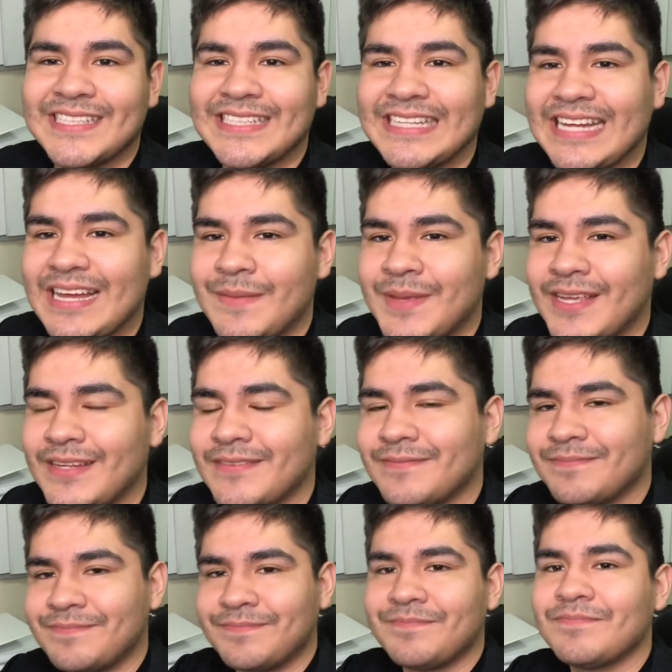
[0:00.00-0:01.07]
I mean,
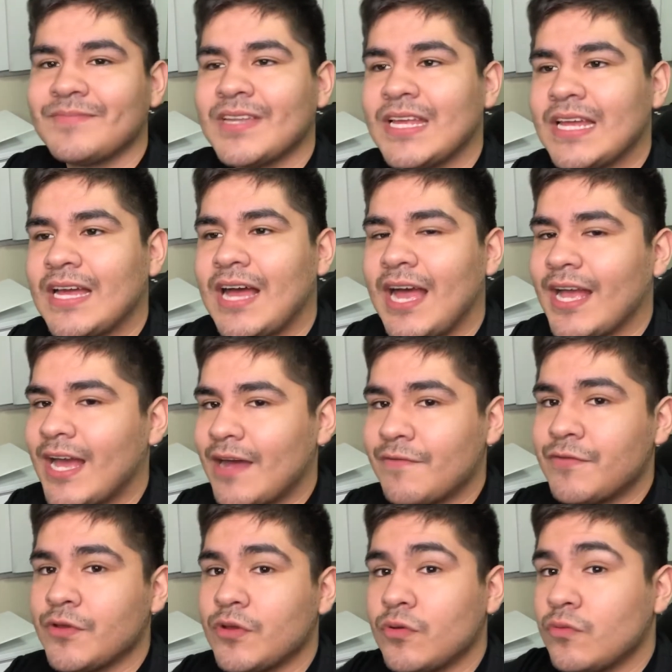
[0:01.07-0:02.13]
I got
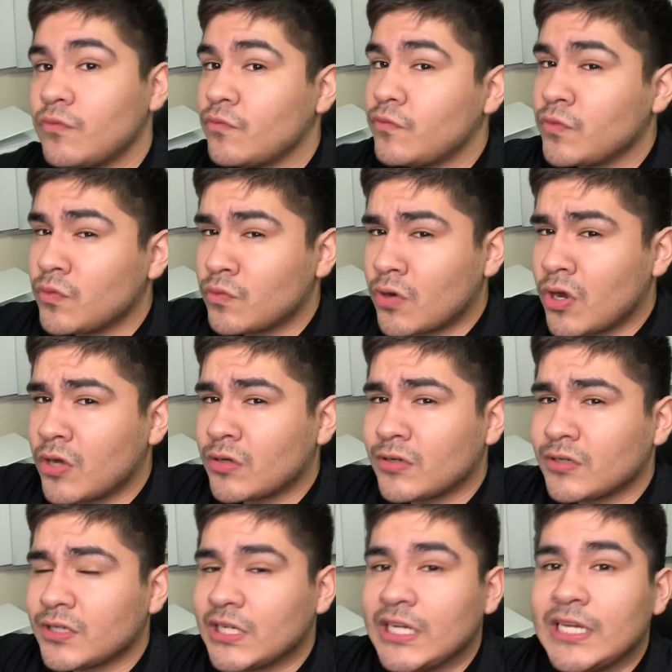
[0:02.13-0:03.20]
a few wrong,
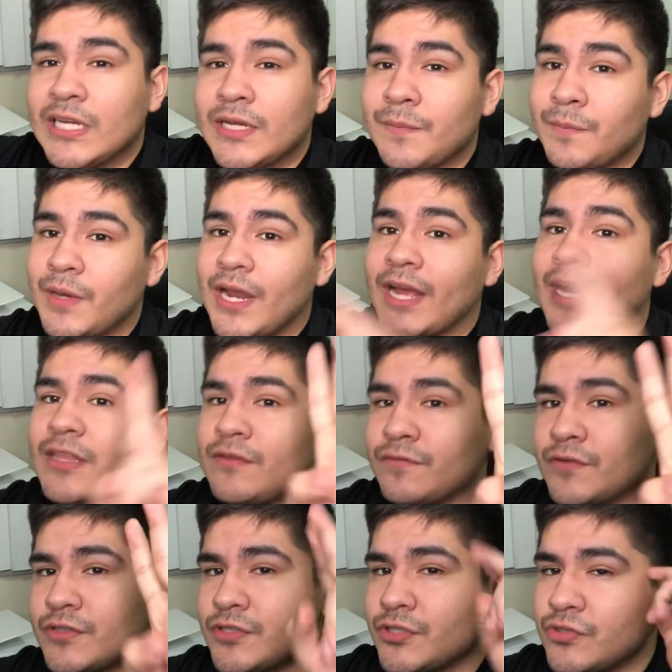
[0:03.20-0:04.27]
but I got the
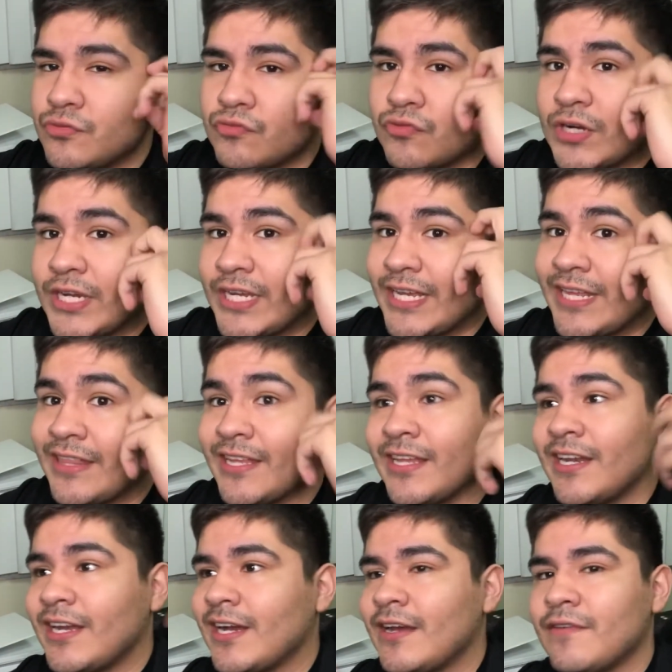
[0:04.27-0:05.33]
first two right, and then
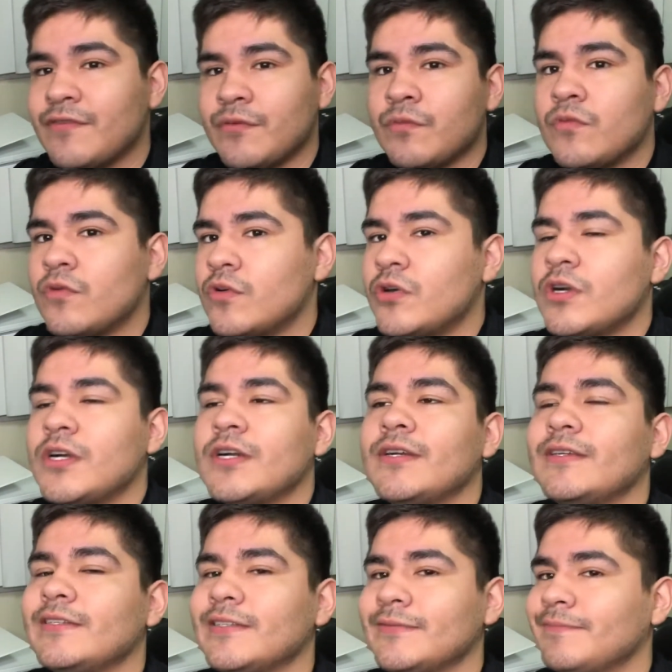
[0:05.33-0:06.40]
I got a few more,
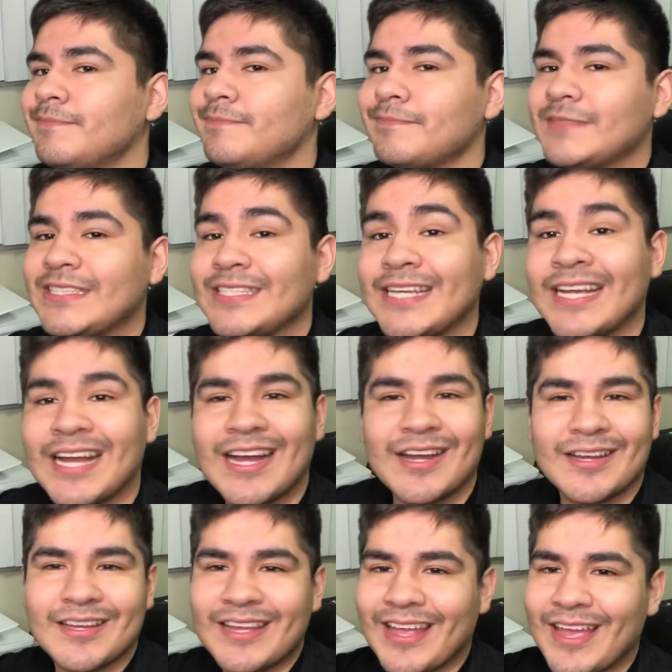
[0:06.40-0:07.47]
and
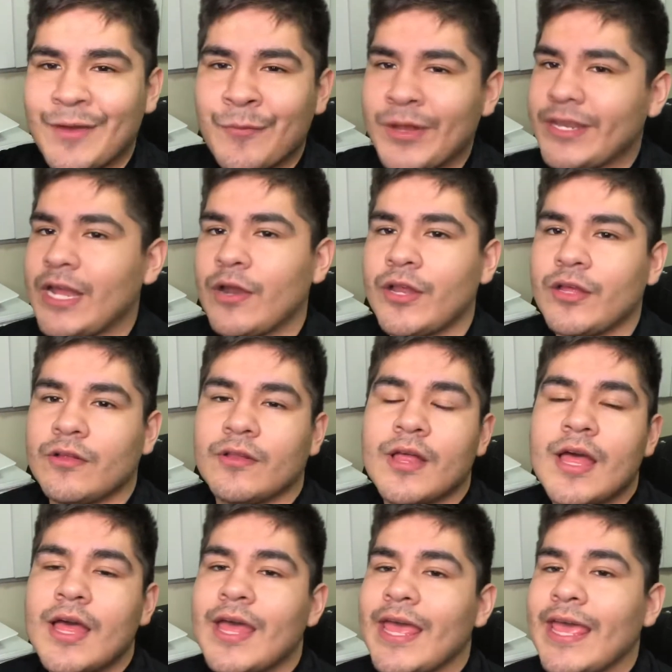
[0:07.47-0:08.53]
it went downhill.
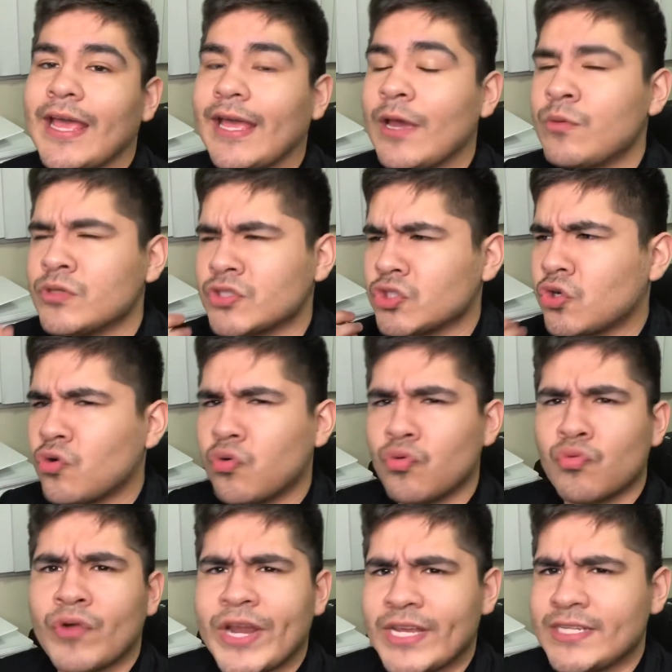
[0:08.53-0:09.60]
It was
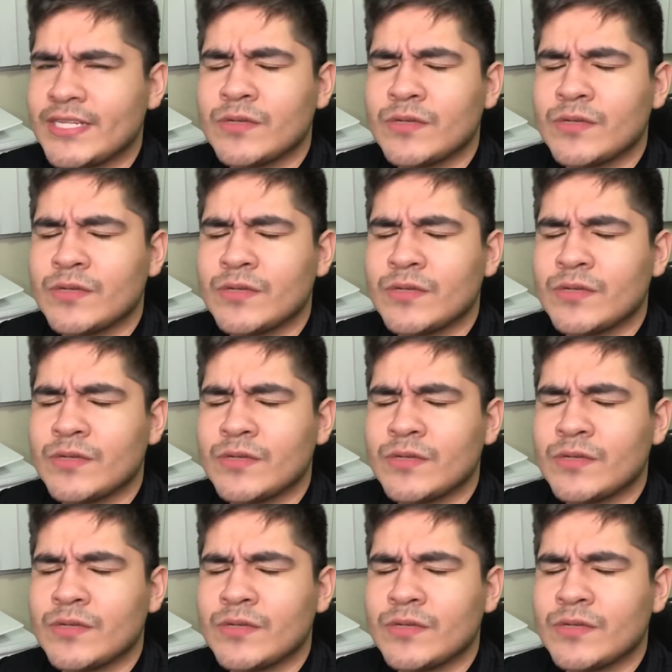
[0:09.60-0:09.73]
crazy.